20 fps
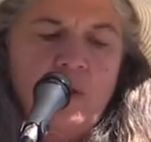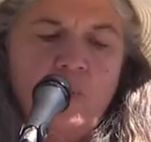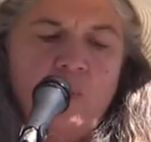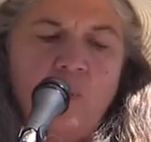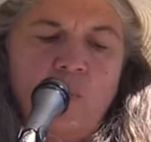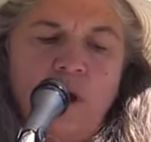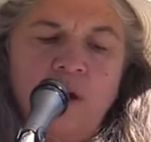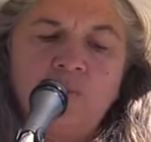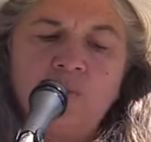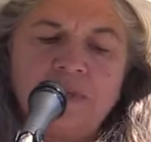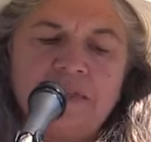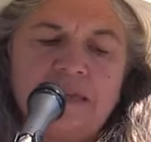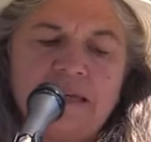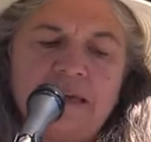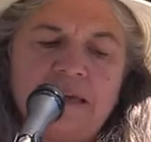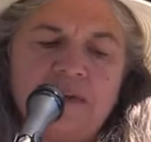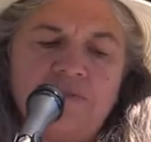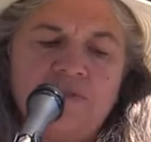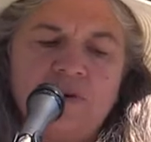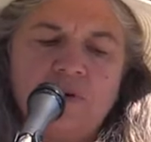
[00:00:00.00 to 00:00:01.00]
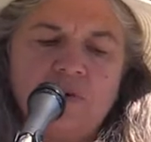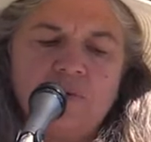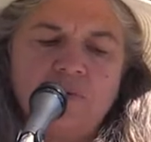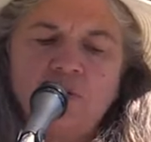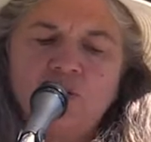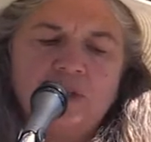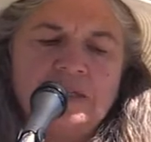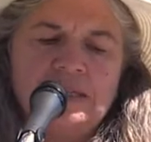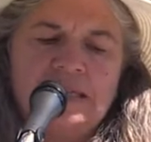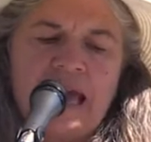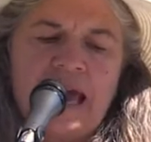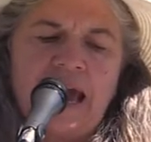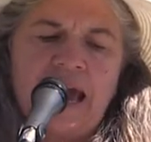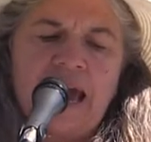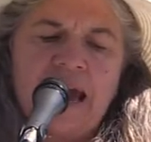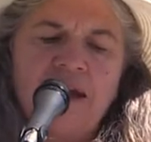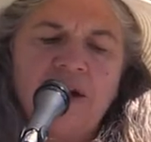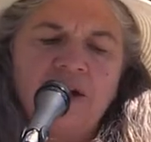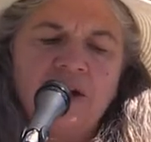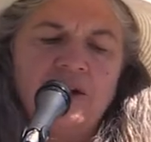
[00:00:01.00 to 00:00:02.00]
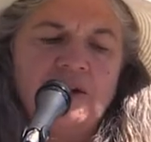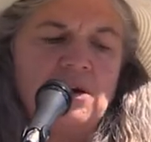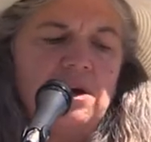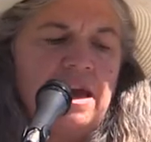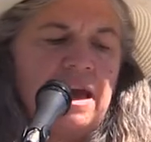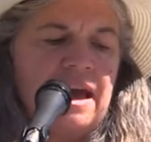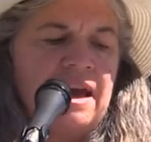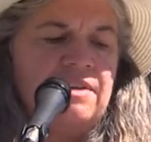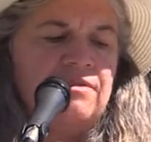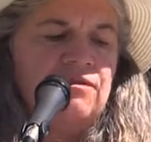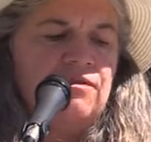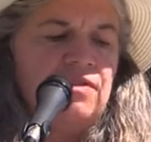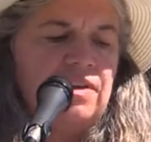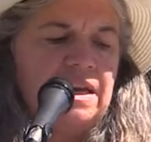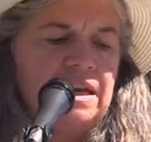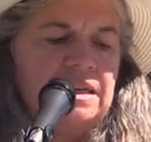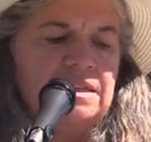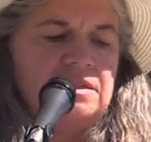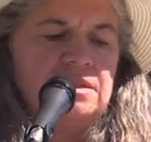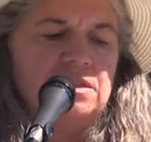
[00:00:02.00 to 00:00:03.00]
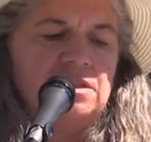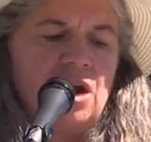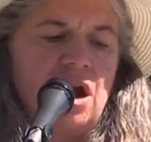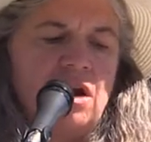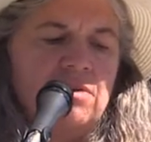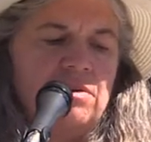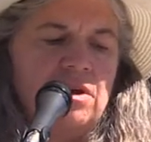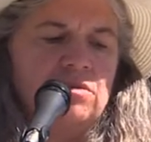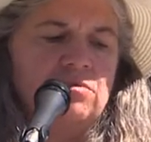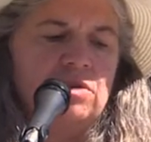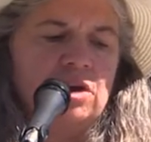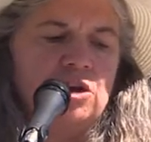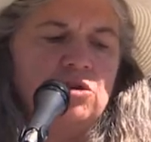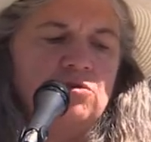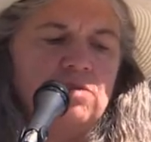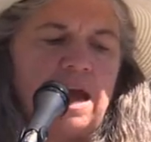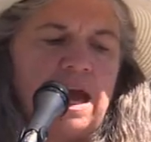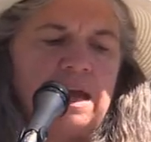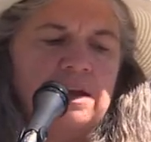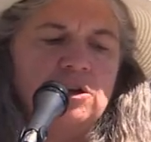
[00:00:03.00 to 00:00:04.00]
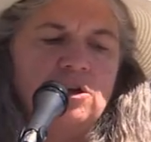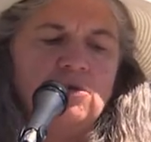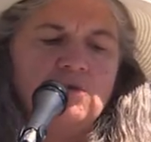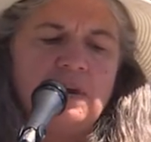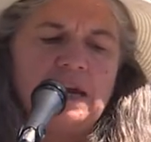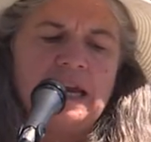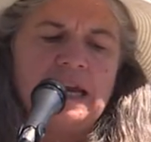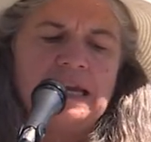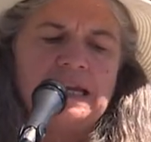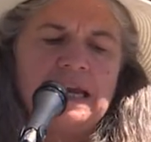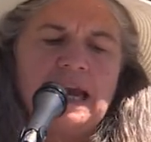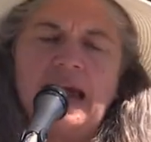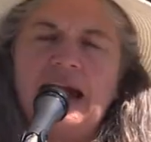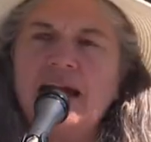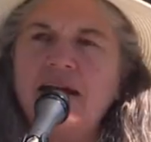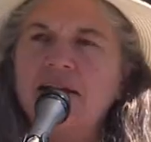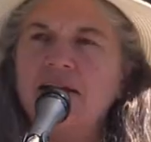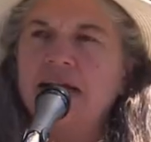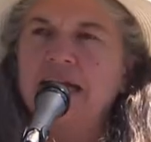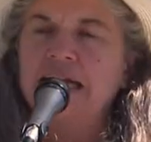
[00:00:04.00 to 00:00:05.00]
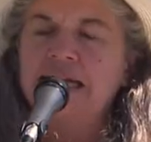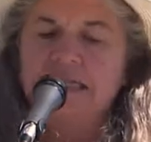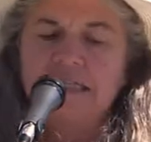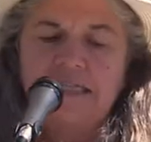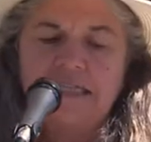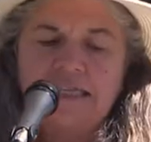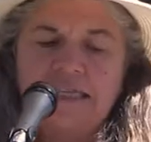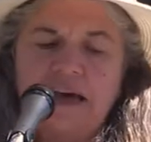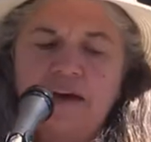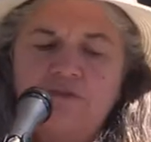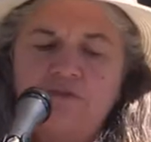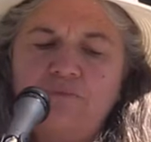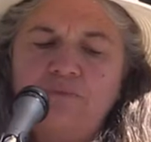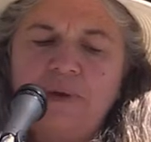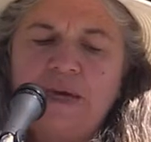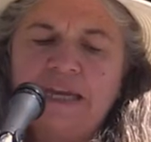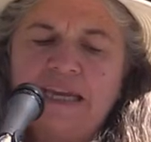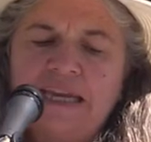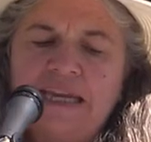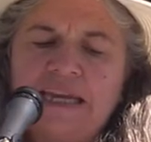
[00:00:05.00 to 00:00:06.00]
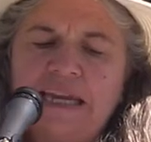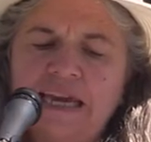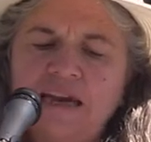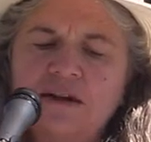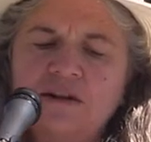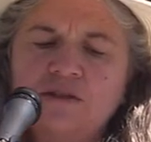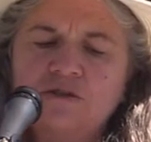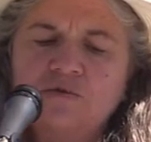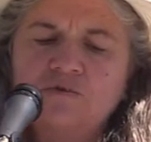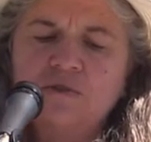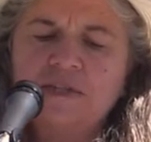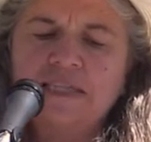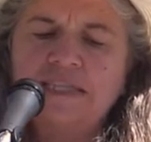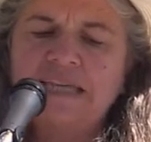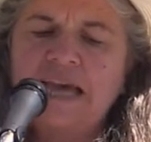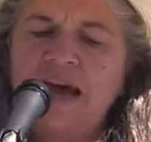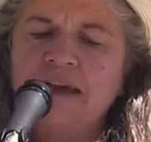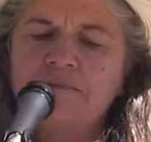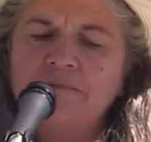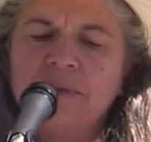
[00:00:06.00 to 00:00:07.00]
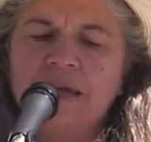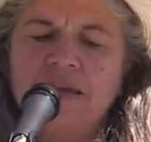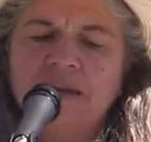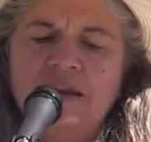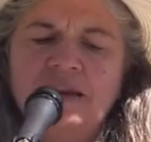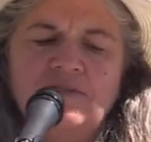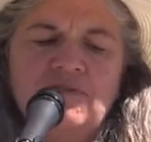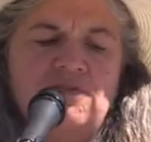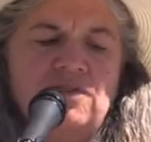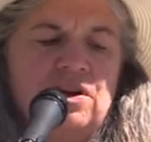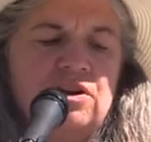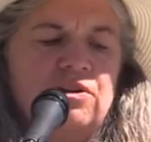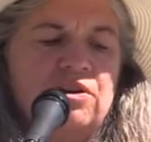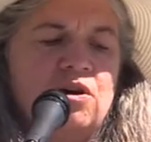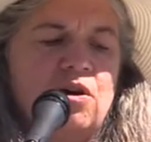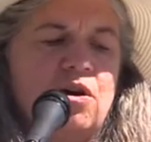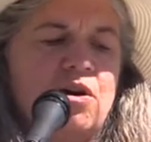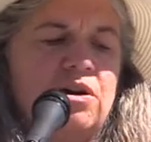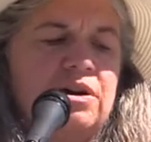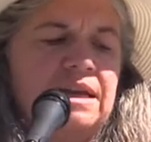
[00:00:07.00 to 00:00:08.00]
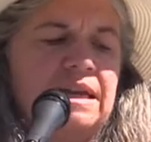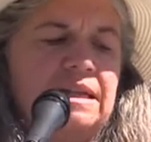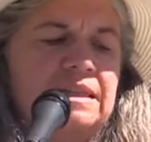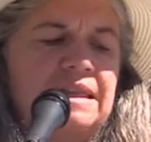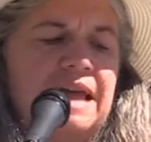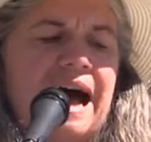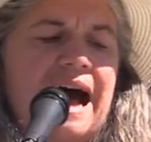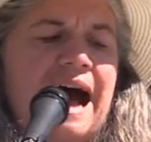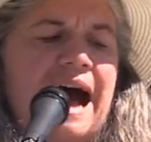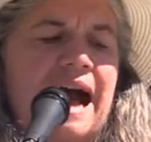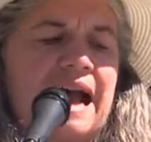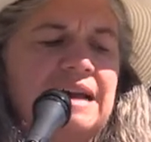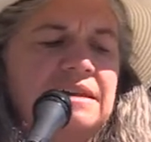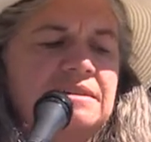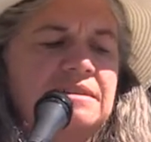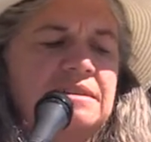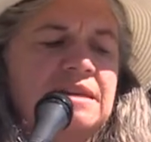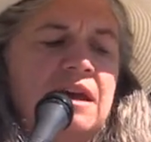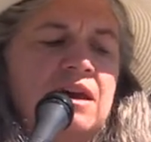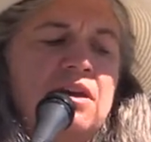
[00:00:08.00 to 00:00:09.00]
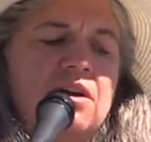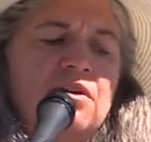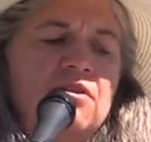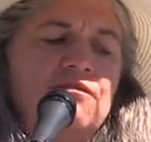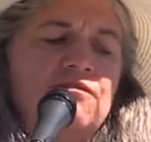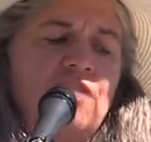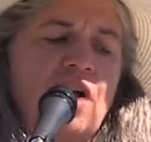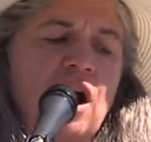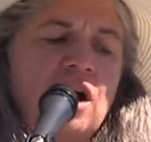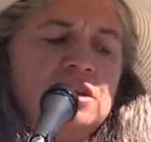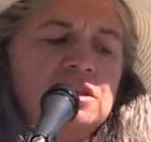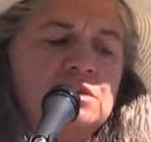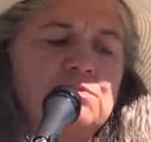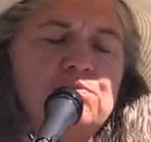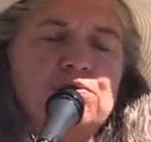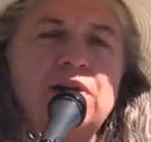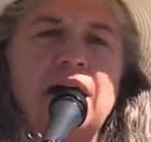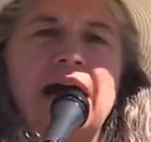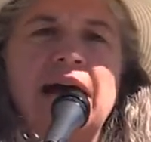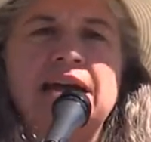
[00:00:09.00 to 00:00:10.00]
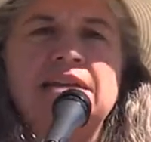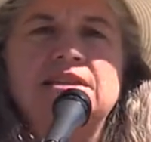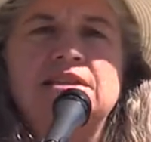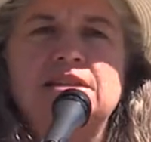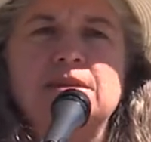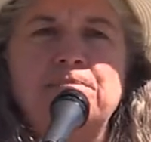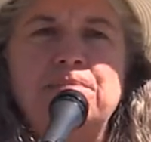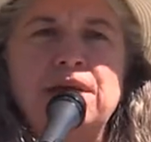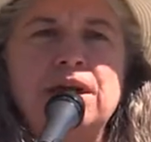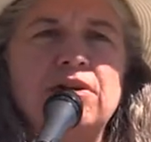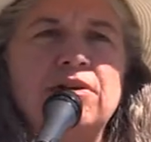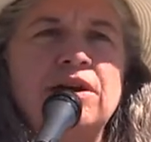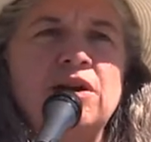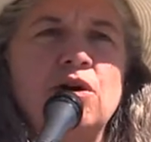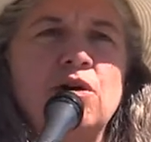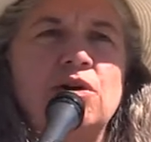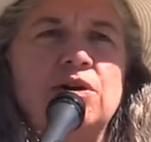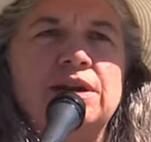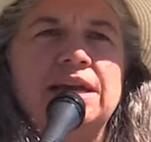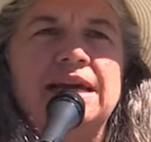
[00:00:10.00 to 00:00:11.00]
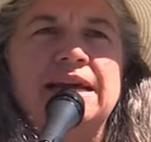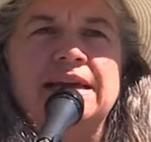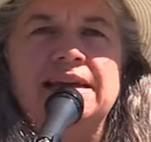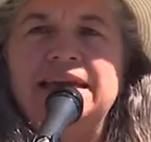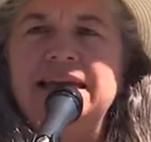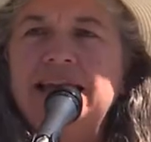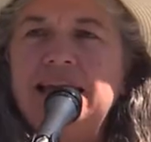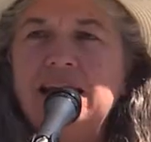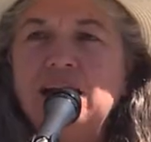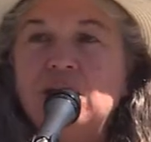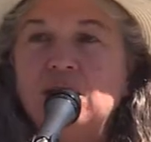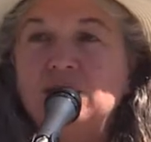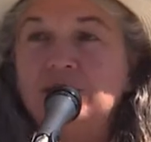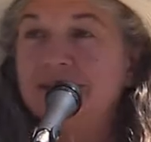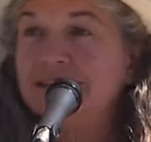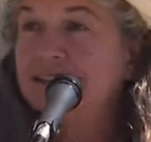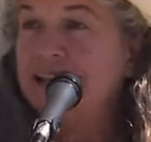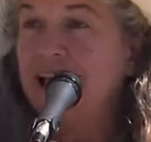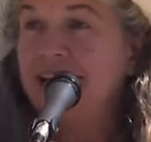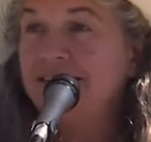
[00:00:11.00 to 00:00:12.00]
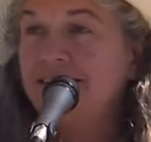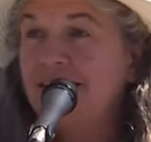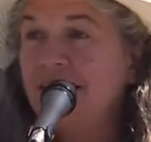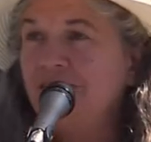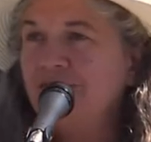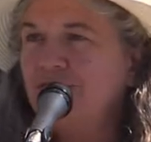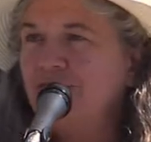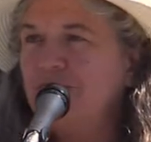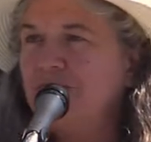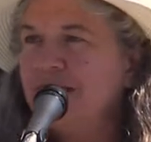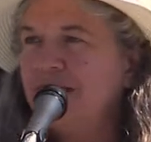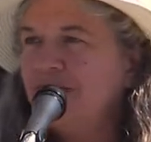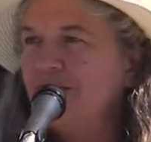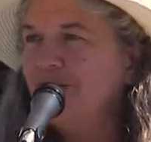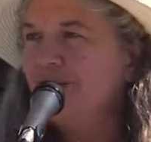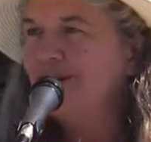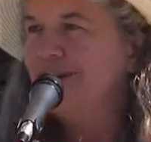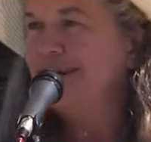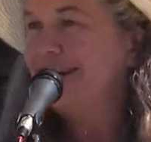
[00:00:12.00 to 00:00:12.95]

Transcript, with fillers: One was evil, which is anger, envy, sorrow, regret, greed, arrogance, self pity, guilt, resentment, inferiority, lies, false pride, superiority, and ego. Does that sound familiar?